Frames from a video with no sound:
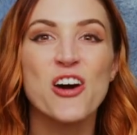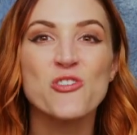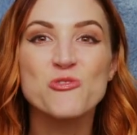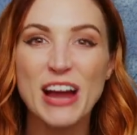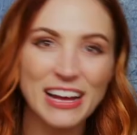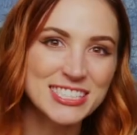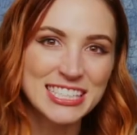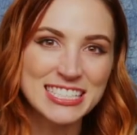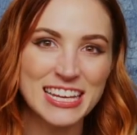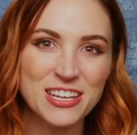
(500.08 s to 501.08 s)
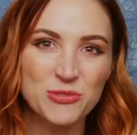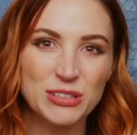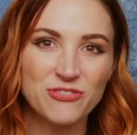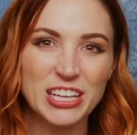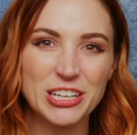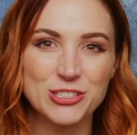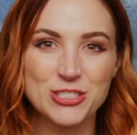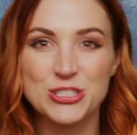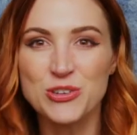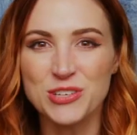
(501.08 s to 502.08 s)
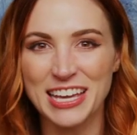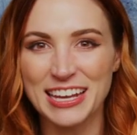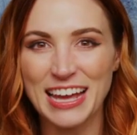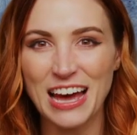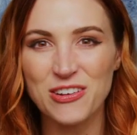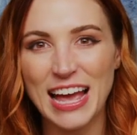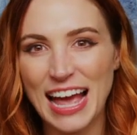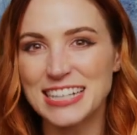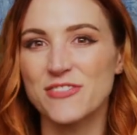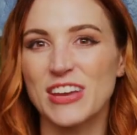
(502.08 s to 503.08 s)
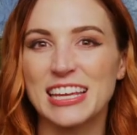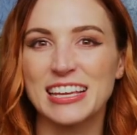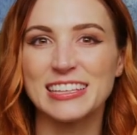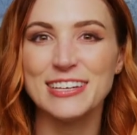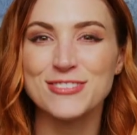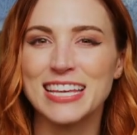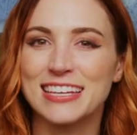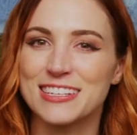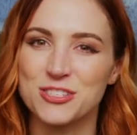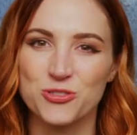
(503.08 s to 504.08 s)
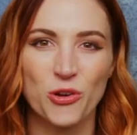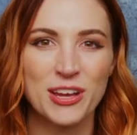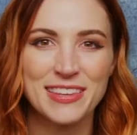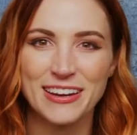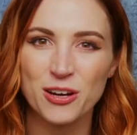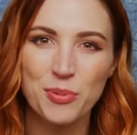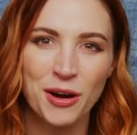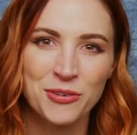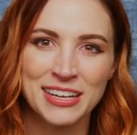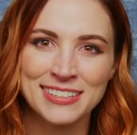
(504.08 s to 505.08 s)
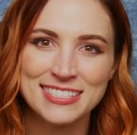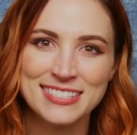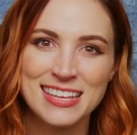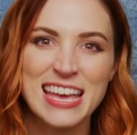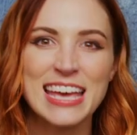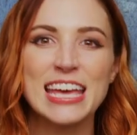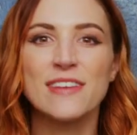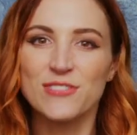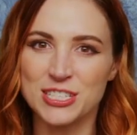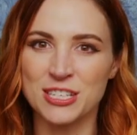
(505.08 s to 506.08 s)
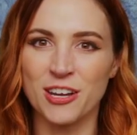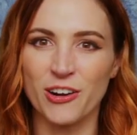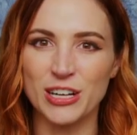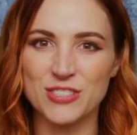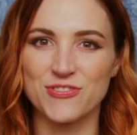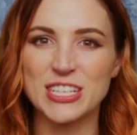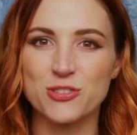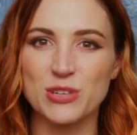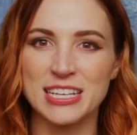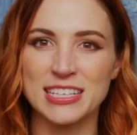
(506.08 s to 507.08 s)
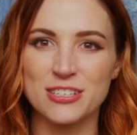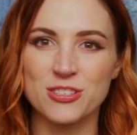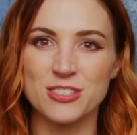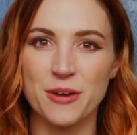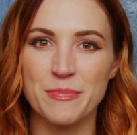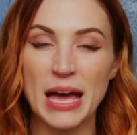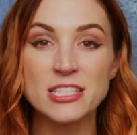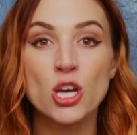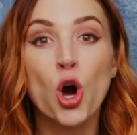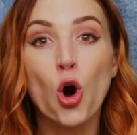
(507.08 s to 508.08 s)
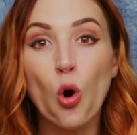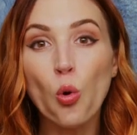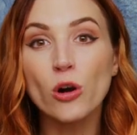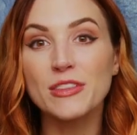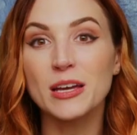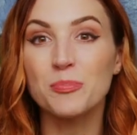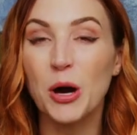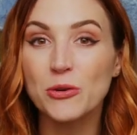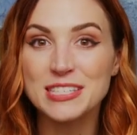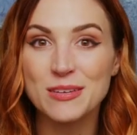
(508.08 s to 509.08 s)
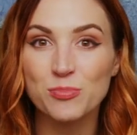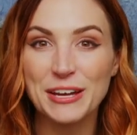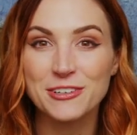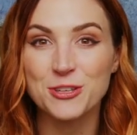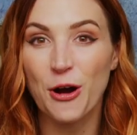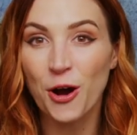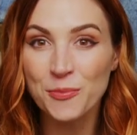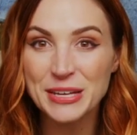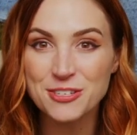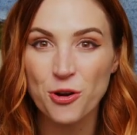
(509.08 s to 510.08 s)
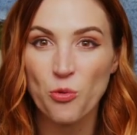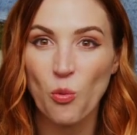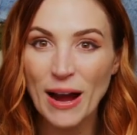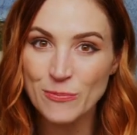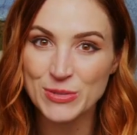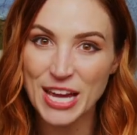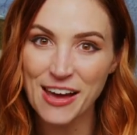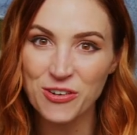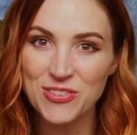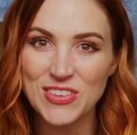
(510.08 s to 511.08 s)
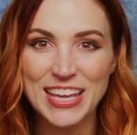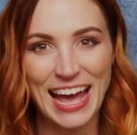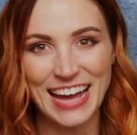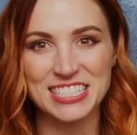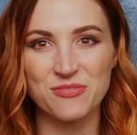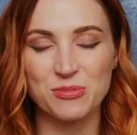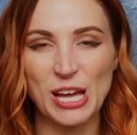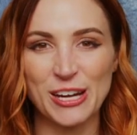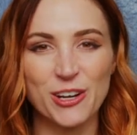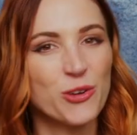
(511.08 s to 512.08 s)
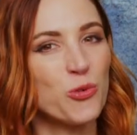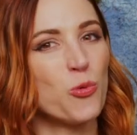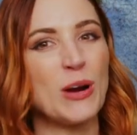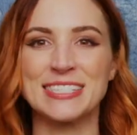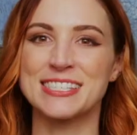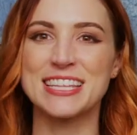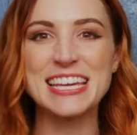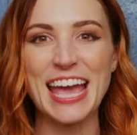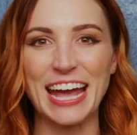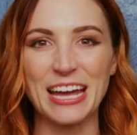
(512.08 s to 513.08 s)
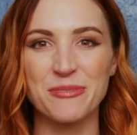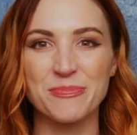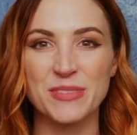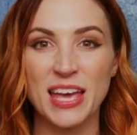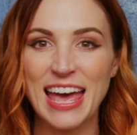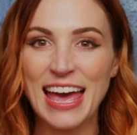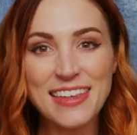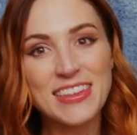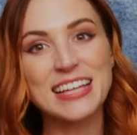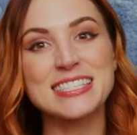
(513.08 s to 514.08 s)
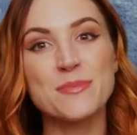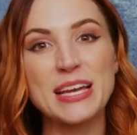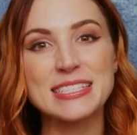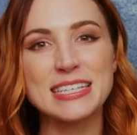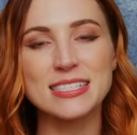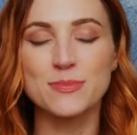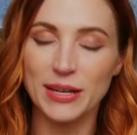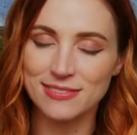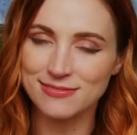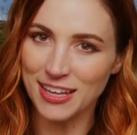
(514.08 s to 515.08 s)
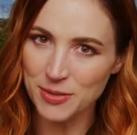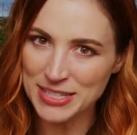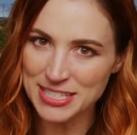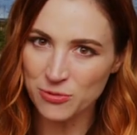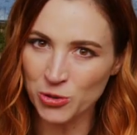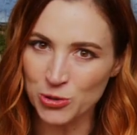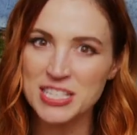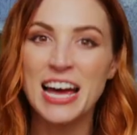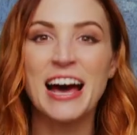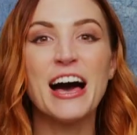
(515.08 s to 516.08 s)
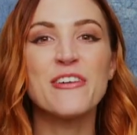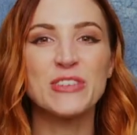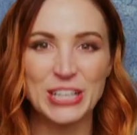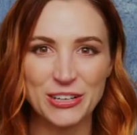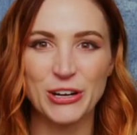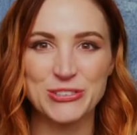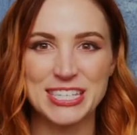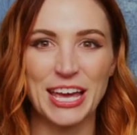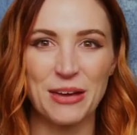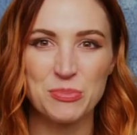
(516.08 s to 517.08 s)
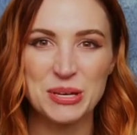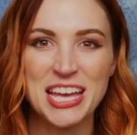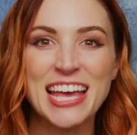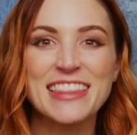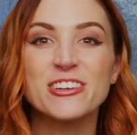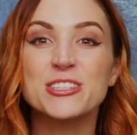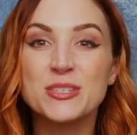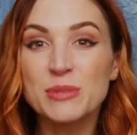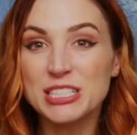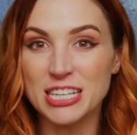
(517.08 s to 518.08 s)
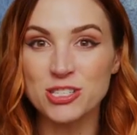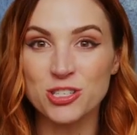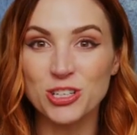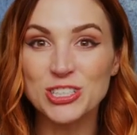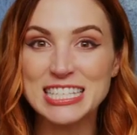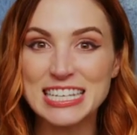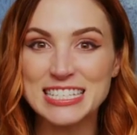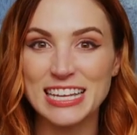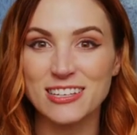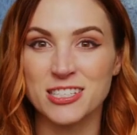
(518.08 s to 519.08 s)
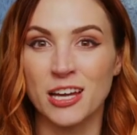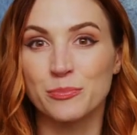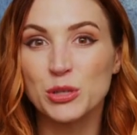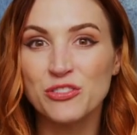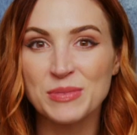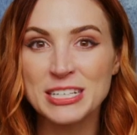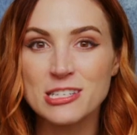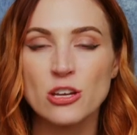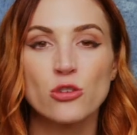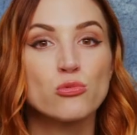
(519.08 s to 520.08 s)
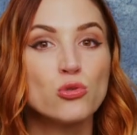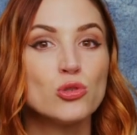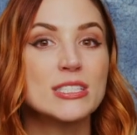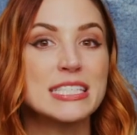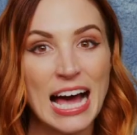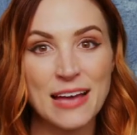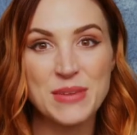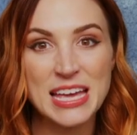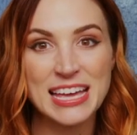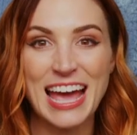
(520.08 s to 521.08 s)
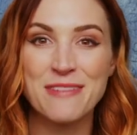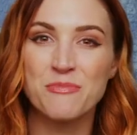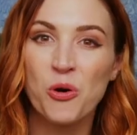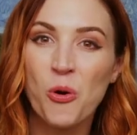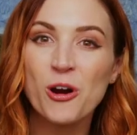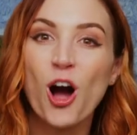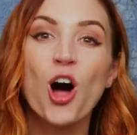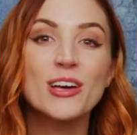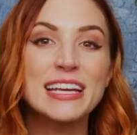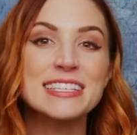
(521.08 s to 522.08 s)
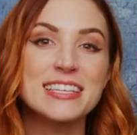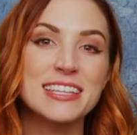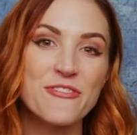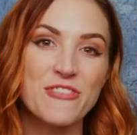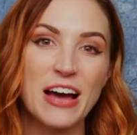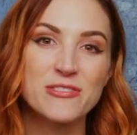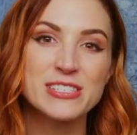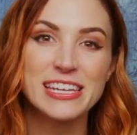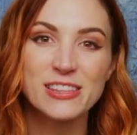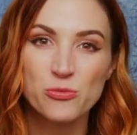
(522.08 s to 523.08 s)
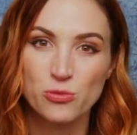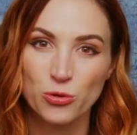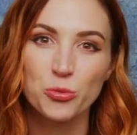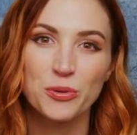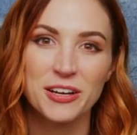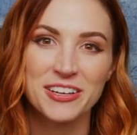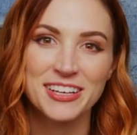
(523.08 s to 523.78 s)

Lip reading: Rounds continue with figures duking it out, activating glyphs, and destroying their opponents. If the scenario's victory conditions are met, or the opposing player's armies are wiped out, the active player wins the game. And that's the basics, but not the basic rules, of Heroscape. There are some additional details on movement, rules, timing, and more, all easily found in the rulebook.